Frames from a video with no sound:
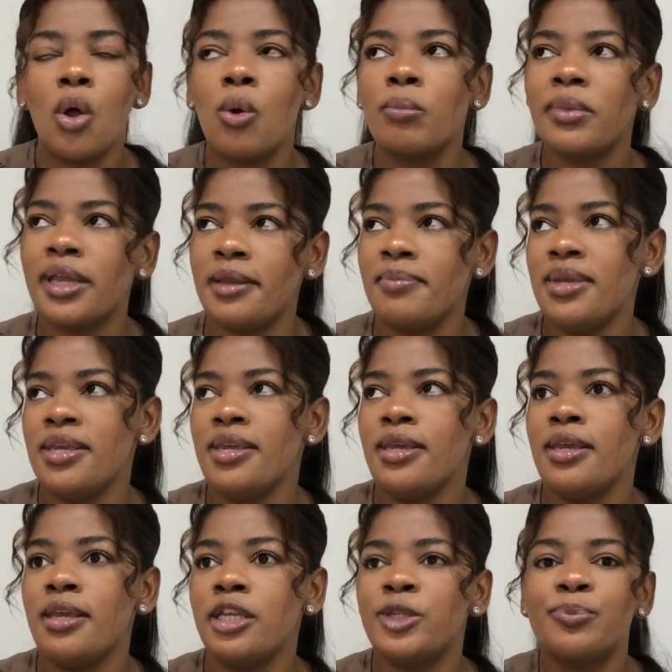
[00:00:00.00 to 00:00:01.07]
or
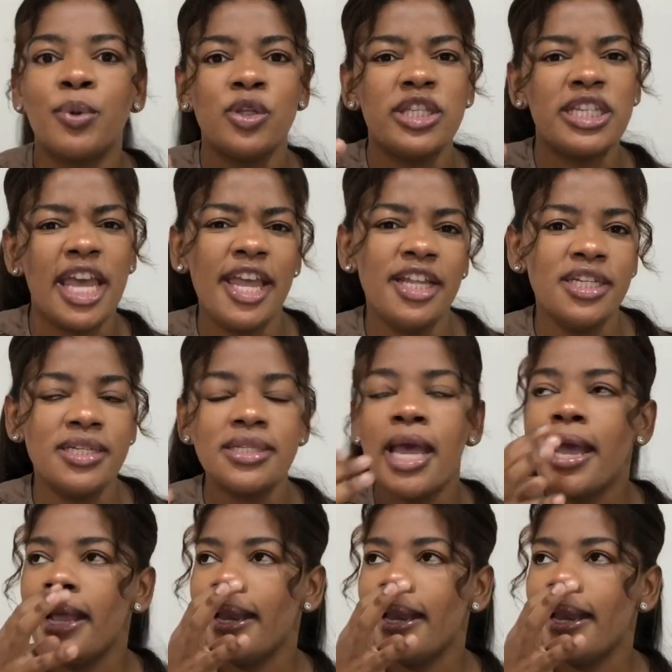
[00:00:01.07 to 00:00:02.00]
maybe spontaneous.